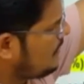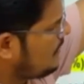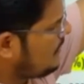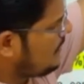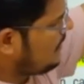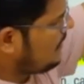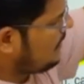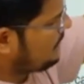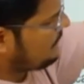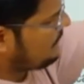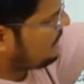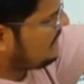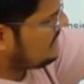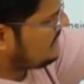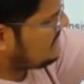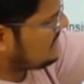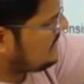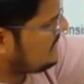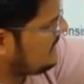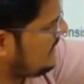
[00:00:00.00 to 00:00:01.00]
If
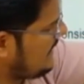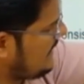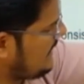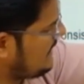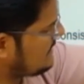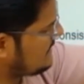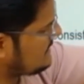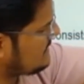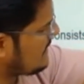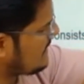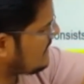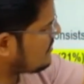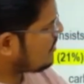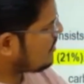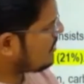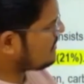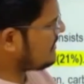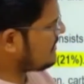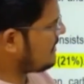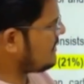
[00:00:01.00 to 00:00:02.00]
these layers are
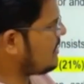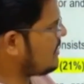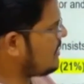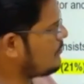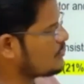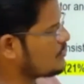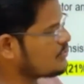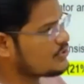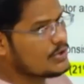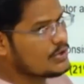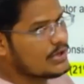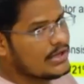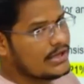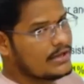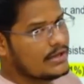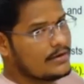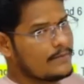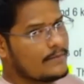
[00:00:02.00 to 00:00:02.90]
not there in the ozone layer,